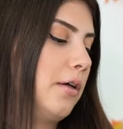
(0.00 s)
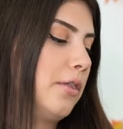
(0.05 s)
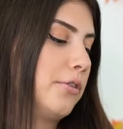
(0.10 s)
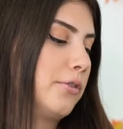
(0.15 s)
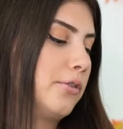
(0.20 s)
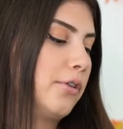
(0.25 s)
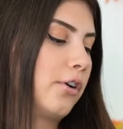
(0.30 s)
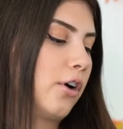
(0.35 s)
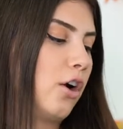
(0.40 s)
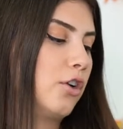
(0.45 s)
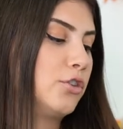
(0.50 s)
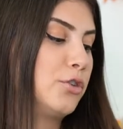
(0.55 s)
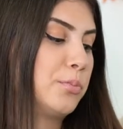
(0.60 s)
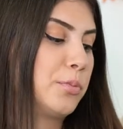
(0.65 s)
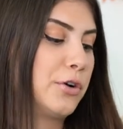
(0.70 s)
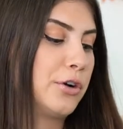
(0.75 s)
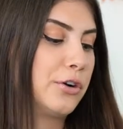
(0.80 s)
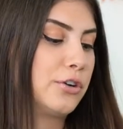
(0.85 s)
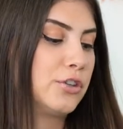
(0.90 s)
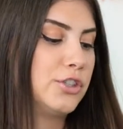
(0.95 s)
through their
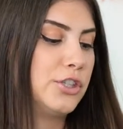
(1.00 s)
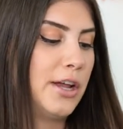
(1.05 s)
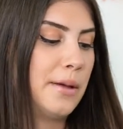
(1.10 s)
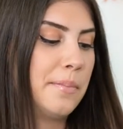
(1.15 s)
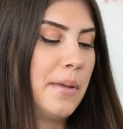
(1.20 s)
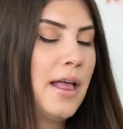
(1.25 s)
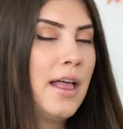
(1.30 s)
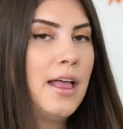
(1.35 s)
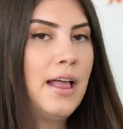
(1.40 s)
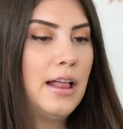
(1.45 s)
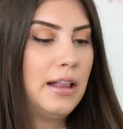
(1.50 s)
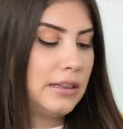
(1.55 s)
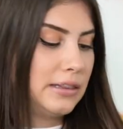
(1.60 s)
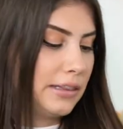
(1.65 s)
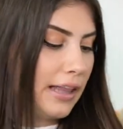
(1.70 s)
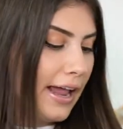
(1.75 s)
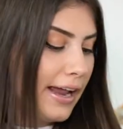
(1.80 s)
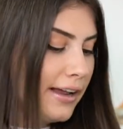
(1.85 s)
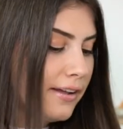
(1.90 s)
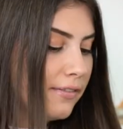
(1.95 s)
entrepreneurship
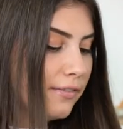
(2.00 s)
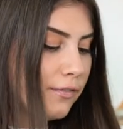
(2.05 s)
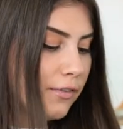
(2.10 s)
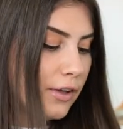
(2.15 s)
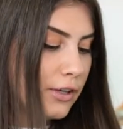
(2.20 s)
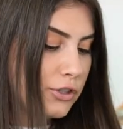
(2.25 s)
life.